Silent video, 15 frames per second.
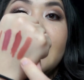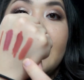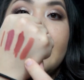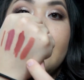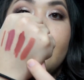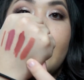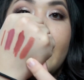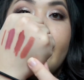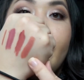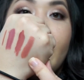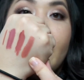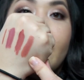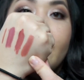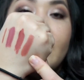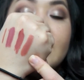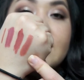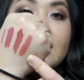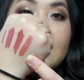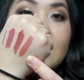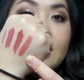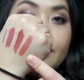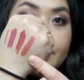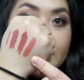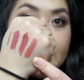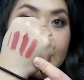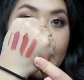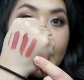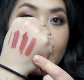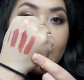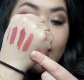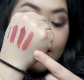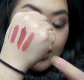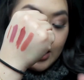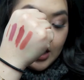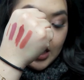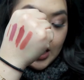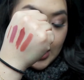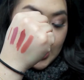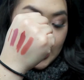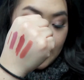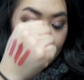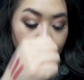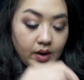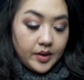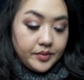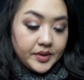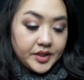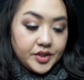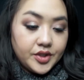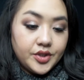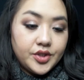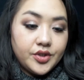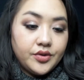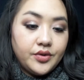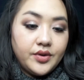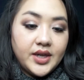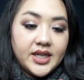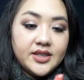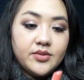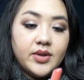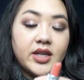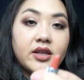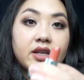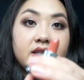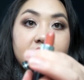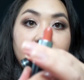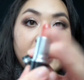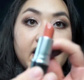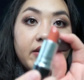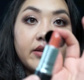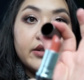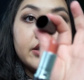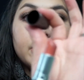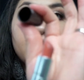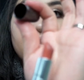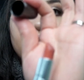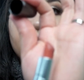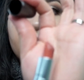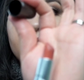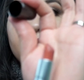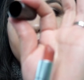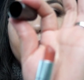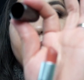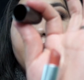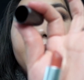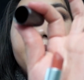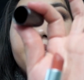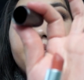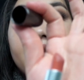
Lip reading: Teddy right there. That's a lipstick, and I probably should show you guys what it looks like in the tube, but